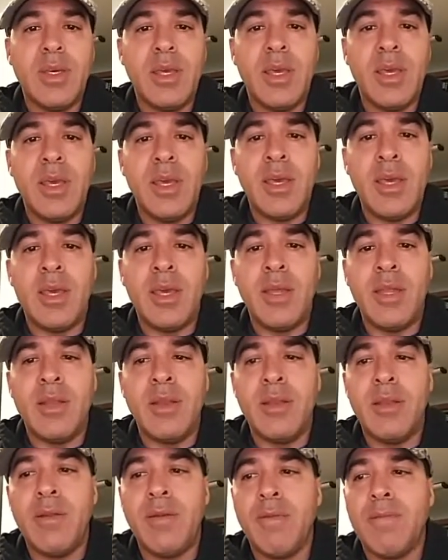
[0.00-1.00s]

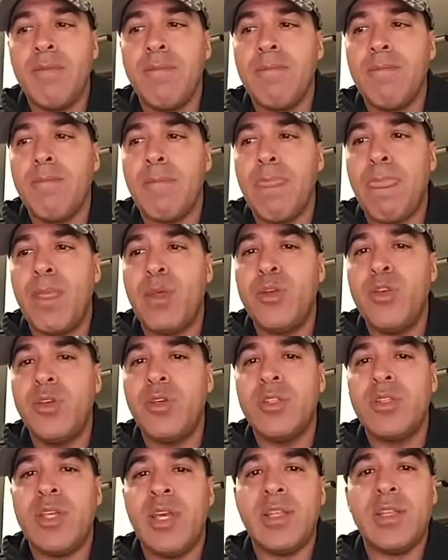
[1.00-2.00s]
And you
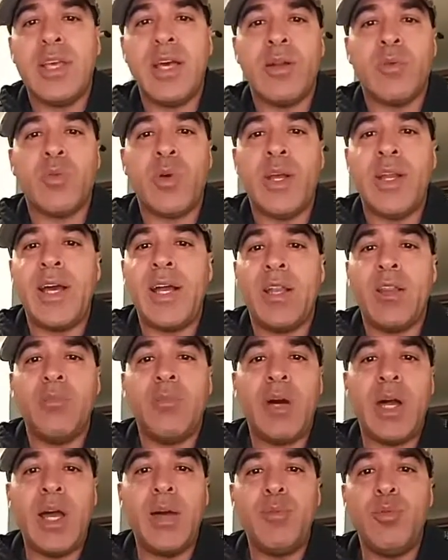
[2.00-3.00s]
could take that right out of the
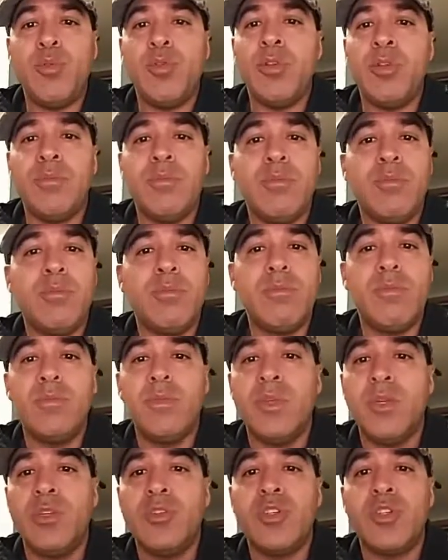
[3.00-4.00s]
Bible and
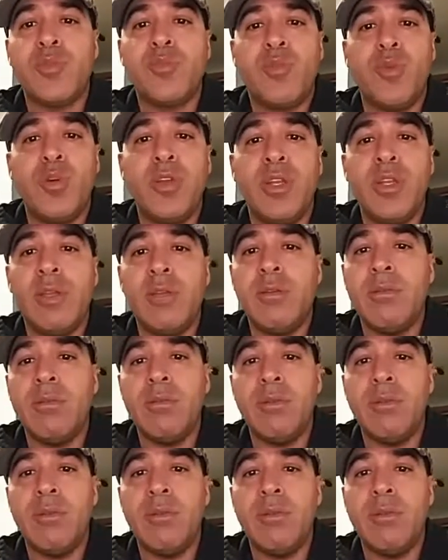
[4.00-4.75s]
just put it